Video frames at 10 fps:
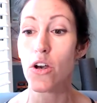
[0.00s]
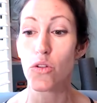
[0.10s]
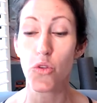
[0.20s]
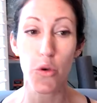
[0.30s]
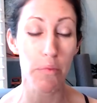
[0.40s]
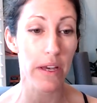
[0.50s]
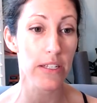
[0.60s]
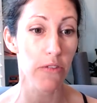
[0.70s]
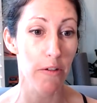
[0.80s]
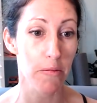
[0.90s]

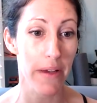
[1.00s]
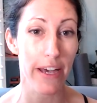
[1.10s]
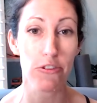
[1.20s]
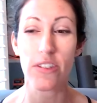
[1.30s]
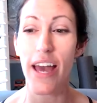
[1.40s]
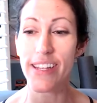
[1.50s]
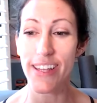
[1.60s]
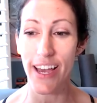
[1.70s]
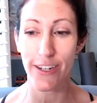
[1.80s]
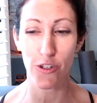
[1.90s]
lupus, fibromyalgia, a lot of
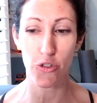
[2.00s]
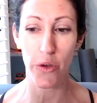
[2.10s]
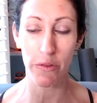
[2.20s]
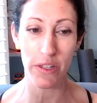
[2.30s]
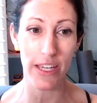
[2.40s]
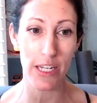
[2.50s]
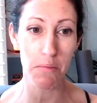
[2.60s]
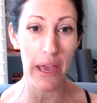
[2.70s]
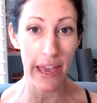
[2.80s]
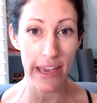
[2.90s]
the kind of joint
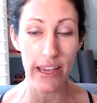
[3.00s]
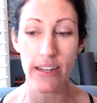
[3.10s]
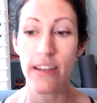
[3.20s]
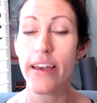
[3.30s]
related pain.